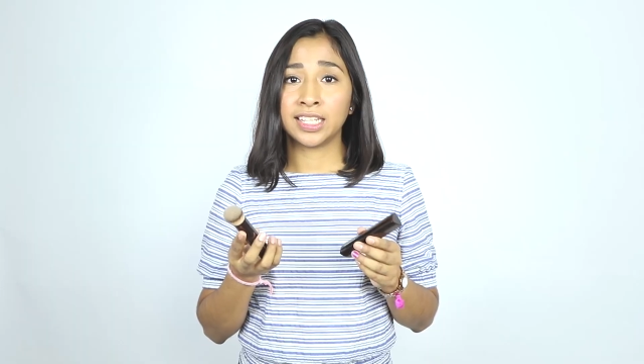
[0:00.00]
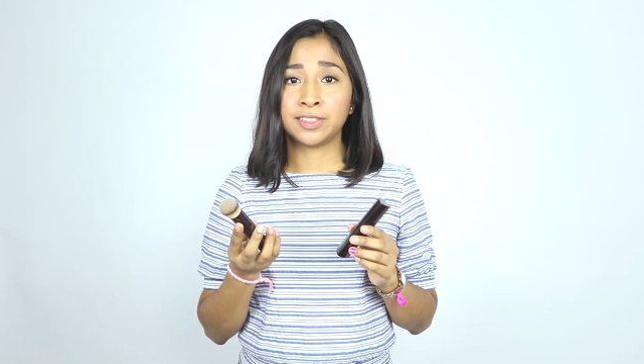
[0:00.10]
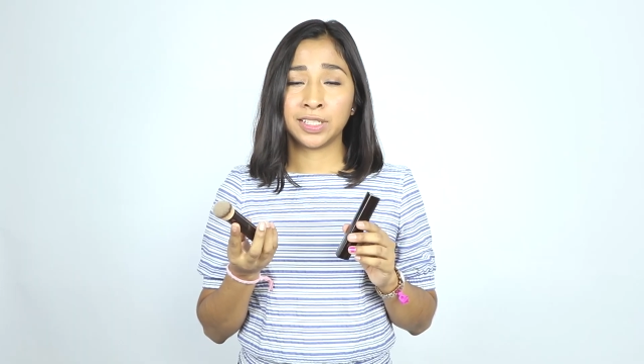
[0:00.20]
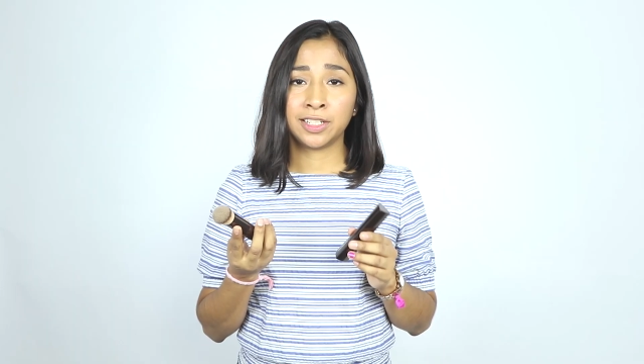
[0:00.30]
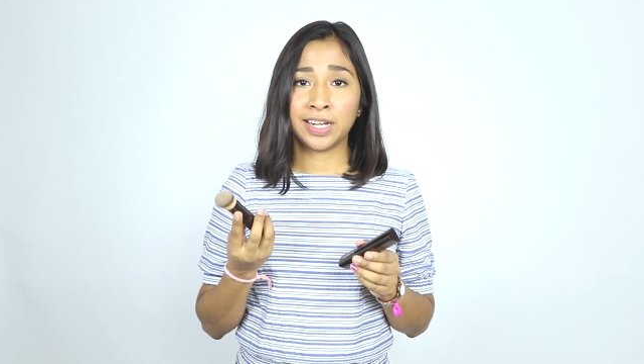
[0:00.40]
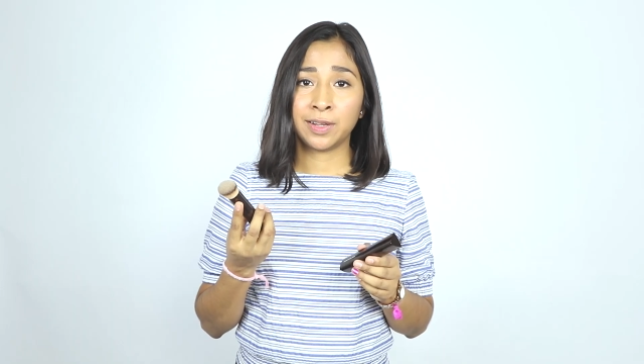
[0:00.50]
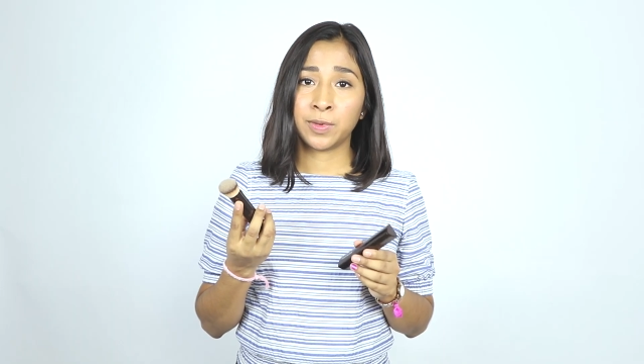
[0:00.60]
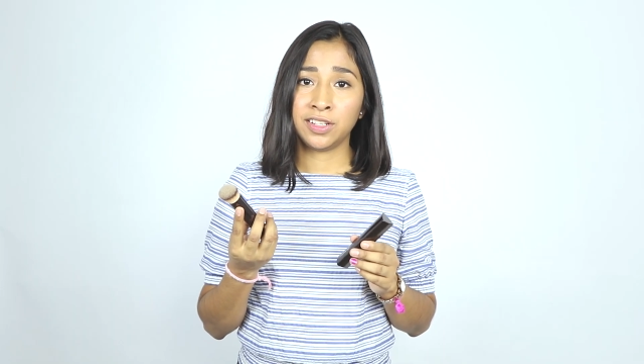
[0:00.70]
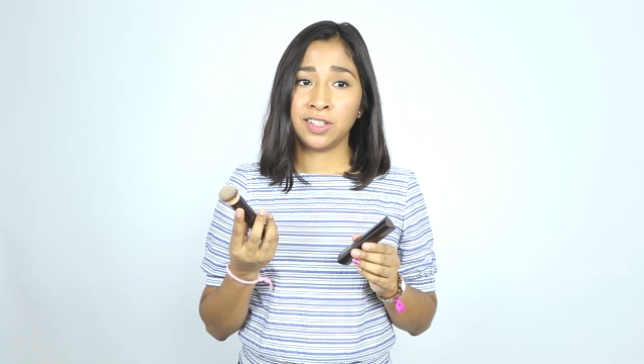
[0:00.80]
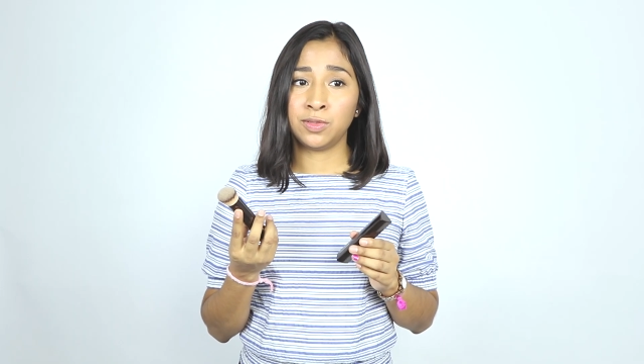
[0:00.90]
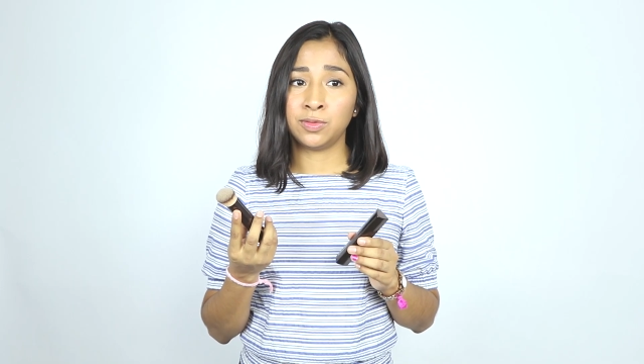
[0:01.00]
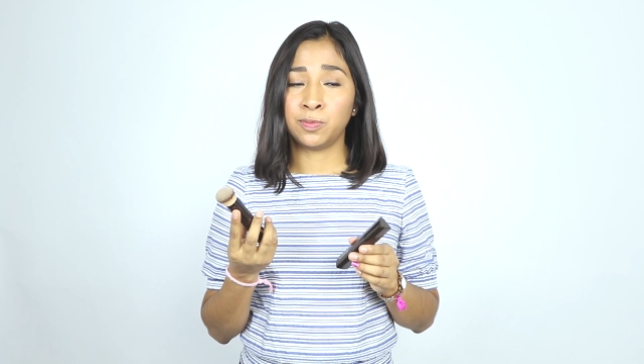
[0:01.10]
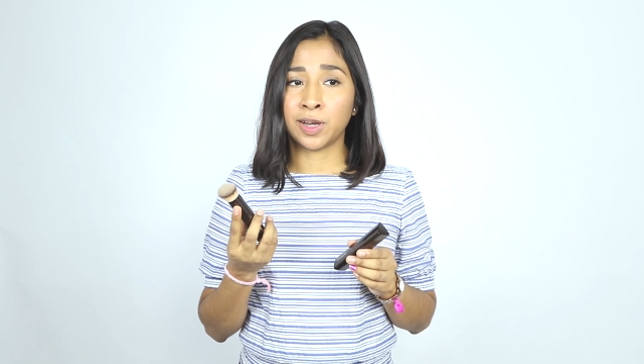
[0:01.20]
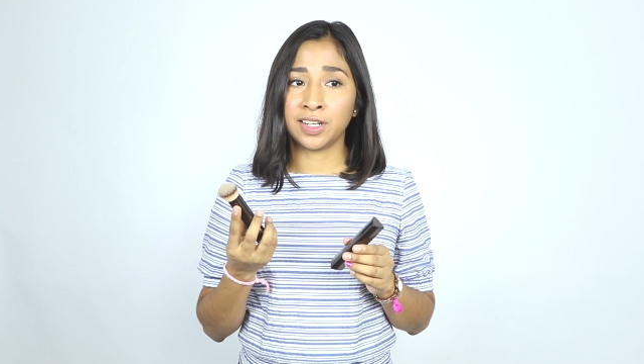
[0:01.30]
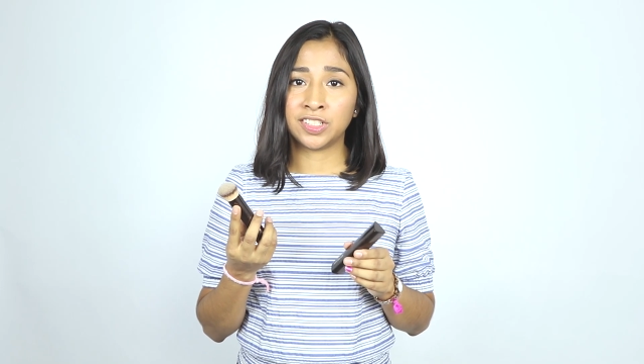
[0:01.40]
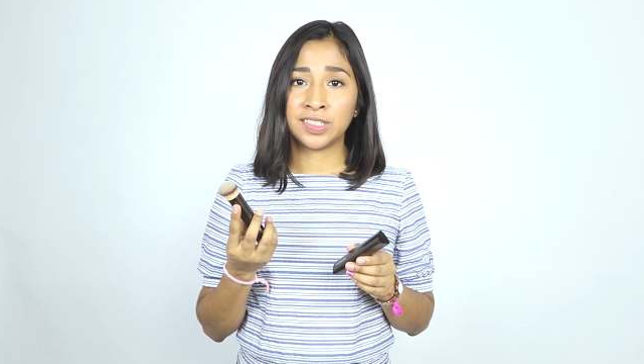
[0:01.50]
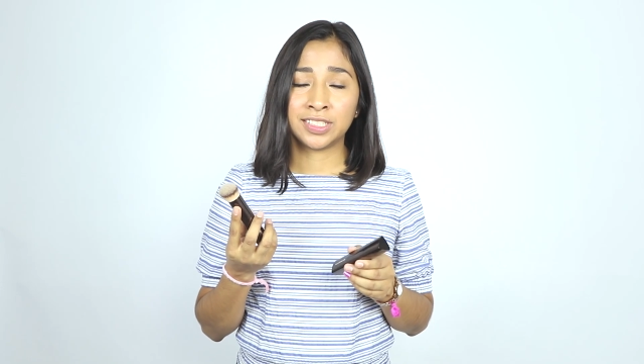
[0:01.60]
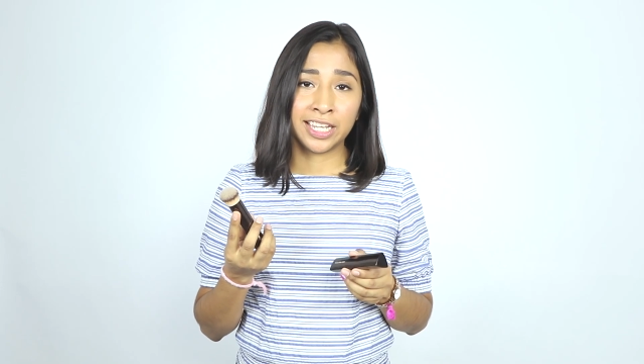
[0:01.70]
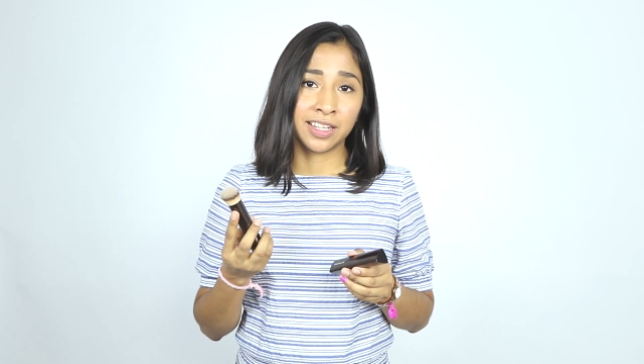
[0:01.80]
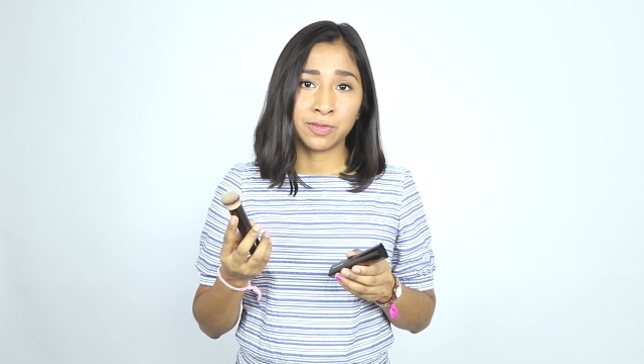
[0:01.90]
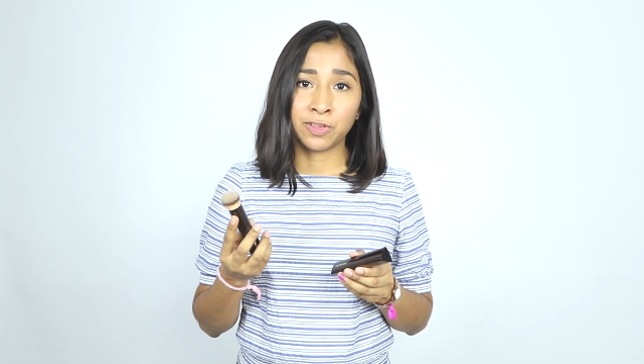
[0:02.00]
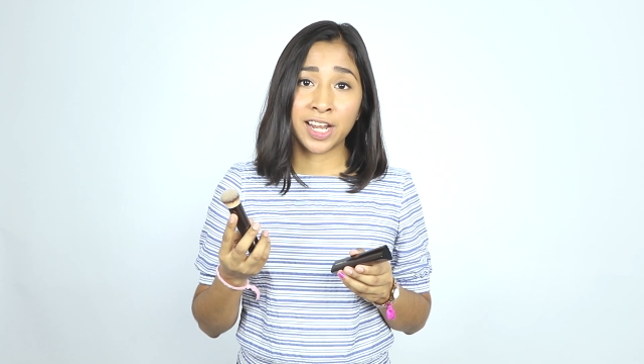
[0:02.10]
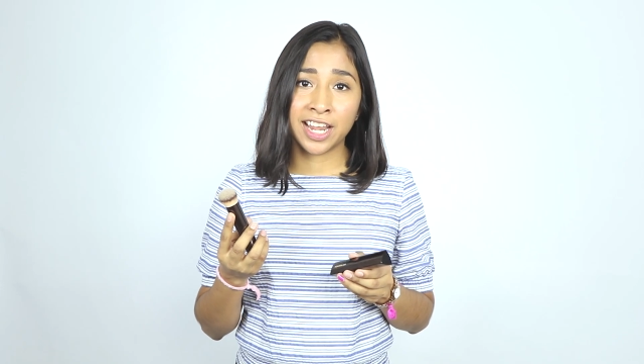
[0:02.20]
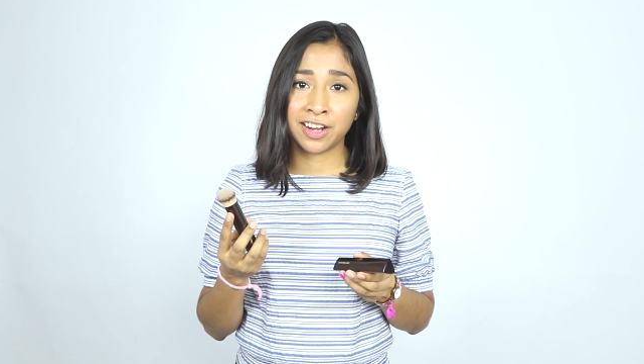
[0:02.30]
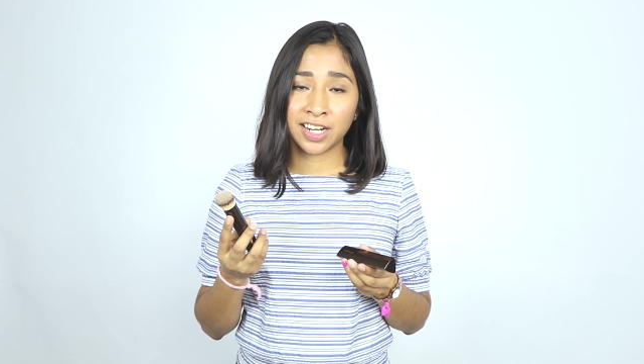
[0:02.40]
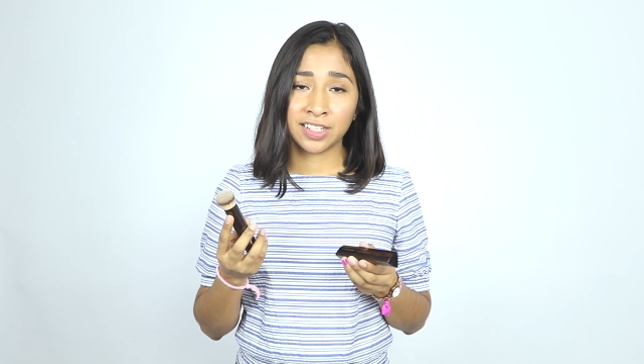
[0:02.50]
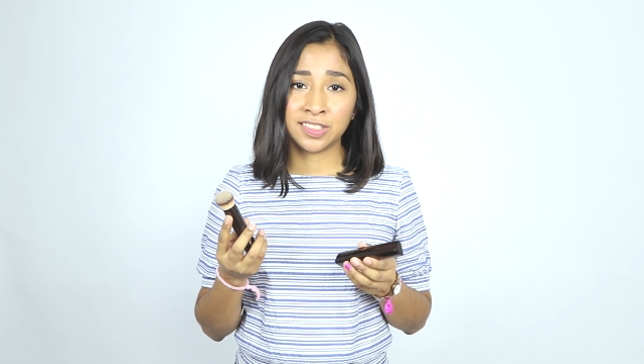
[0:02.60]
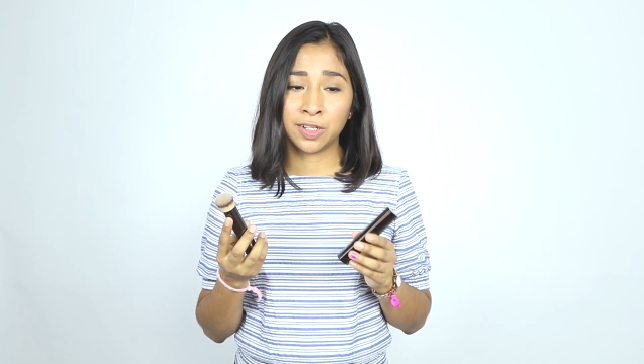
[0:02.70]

It's really great when you want to just like run errands.